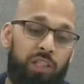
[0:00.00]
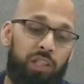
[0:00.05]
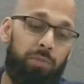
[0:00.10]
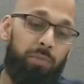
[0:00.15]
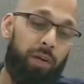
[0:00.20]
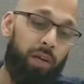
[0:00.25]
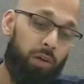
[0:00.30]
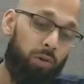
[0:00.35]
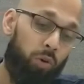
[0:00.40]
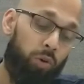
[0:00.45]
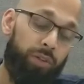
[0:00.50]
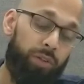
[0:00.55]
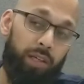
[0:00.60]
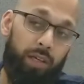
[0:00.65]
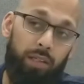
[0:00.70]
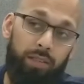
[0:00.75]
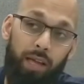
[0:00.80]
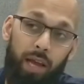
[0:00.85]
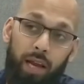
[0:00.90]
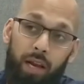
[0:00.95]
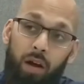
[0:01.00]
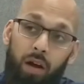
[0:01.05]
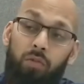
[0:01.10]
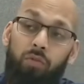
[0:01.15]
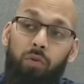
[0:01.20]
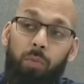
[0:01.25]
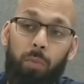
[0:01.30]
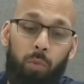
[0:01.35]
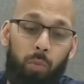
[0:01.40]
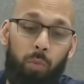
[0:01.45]
She's beaten Claudia
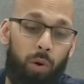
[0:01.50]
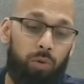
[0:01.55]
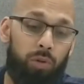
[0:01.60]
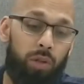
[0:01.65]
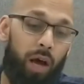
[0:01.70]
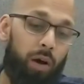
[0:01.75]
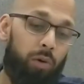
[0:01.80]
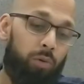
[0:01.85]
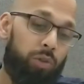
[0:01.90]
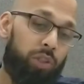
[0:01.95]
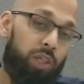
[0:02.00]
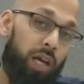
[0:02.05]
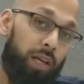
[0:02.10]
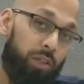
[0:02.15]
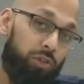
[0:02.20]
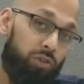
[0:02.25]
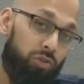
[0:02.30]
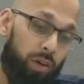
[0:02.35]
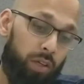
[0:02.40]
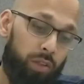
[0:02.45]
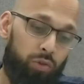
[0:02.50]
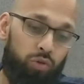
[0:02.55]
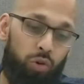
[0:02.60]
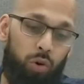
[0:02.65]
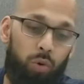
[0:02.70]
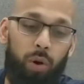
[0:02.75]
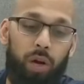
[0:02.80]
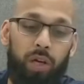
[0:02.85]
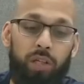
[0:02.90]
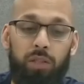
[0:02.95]
Gadela, former world title challenger at
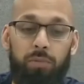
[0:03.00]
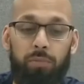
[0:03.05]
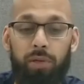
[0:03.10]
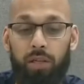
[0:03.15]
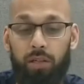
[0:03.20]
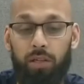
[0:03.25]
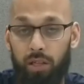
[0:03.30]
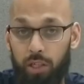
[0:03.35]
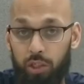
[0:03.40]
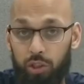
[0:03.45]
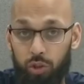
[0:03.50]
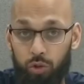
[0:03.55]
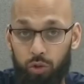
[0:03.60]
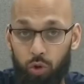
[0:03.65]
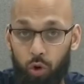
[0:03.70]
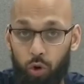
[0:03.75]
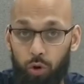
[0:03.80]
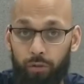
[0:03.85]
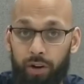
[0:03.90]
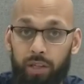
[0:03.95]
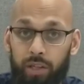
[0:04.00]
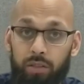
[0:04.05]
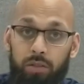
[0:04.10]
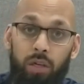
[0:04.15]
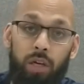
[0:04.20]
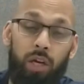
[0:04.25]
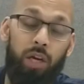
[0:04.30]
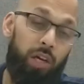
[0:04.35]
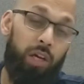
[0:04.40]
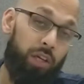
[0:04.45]
strawweight. She's beaten Tisha
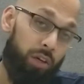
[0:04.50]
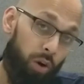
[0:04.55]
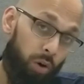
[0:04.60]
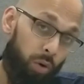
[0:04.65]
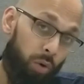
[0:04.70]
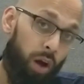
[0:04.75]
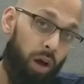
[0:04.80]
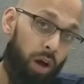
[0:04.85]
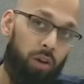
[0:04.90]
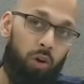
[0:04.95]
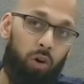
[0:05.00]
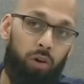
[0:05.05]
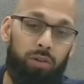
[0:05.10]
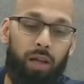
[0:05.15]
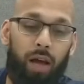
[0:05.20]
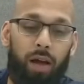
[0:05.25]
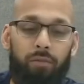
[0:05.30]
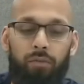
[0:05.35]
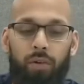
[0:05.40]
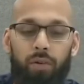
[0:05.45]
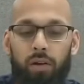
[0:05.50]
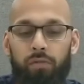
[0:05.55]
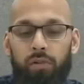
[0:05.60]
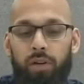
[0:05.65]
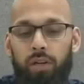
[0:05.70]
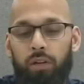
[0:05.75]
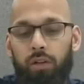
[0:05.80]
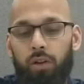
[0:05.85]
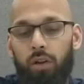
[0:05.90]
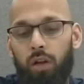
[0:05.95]
Torres, you know, a long-time veteran
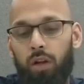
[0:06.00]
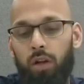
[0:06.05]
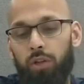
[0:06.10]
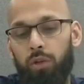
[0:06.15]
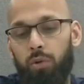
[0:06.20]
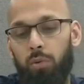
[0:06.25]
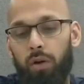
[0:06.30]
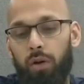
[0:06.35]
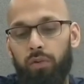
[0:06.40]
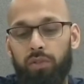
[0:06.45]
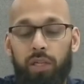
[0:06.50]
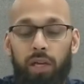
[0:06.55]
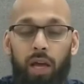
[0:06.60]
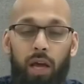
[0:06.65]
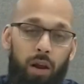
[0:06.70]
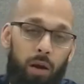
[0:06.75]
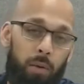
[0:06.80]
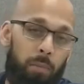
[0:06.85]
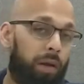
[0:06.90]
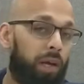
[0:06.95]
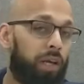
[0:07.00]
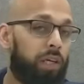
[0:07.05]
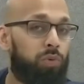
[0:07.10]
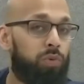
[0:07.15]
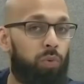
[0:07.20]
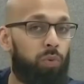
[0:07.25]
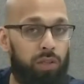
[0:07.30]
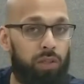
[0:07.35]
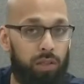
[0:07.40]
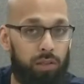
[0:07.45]
in the UFC. And her
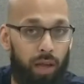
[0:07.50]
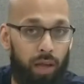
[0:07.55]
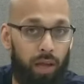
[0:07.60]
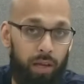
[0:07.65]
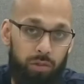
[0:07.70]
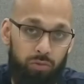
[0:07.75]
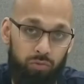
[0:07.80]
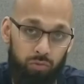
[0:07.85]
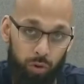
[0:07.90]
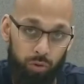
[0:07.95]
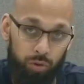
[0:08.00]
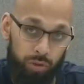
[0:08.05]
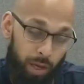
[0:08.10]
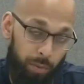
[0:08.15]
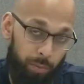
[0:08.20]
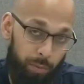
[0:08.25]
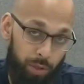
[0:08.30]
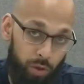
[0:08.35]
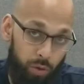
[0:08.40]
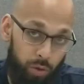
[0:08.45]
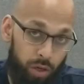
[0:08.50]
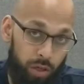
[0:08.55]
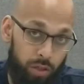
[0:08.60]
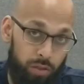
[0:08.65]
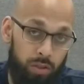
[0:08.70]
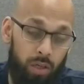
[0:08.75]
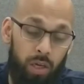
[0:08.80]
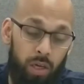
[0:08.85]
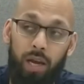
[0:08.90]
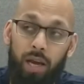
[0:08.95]
biggest win to date is Rose
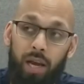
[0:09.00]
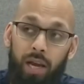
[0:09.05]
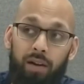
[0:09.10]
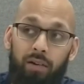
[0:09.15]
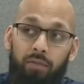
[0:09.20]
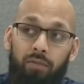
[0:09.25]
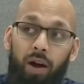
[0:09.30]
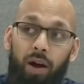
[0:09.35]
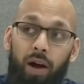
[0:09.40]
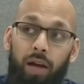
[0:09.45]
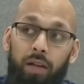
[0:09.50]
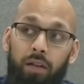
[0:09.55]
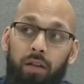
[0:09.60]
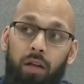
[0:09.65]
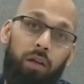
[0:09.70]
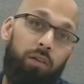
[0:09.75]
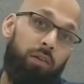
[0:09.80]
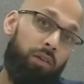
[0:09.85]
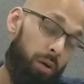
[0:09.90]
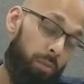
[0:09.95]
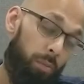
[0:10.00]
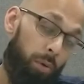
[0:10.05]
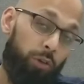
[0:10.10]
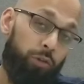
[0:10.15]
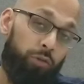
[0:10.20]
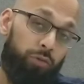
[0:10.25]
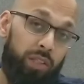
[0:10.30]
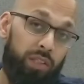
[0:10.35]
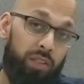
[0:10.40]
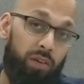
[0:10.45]
Namajunas in a fight, in her
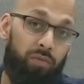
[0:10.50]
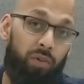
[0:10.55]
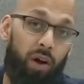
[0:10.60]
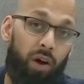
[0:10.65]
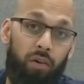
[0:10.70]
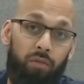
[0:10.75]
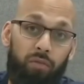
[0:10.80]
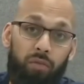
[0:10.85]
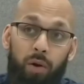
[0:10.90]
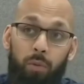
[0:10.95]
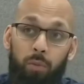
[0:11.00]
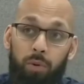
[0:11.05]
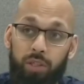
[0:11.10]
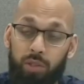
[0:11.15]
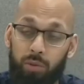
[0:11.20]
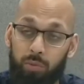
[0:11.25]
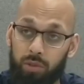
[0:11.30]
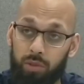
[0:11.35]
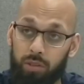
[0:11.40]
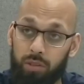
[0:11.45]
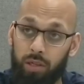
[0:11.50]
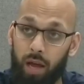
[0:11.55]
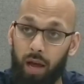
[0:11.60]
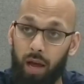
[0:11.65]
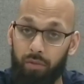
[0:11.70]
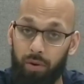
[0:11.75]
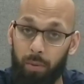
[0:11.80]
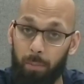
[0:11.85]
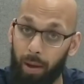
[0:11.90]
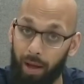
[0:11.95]
most recent fight, a fight where she was
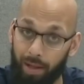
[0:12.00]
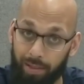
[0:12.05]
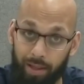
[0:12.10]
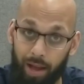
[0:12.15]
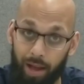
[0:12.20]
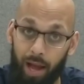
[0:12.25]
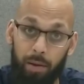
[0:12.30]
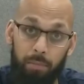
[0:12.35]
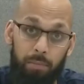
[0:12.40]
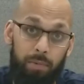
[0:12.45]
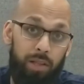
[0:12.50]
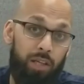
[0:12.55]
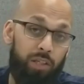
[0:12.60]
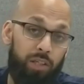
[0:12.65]
having a bad time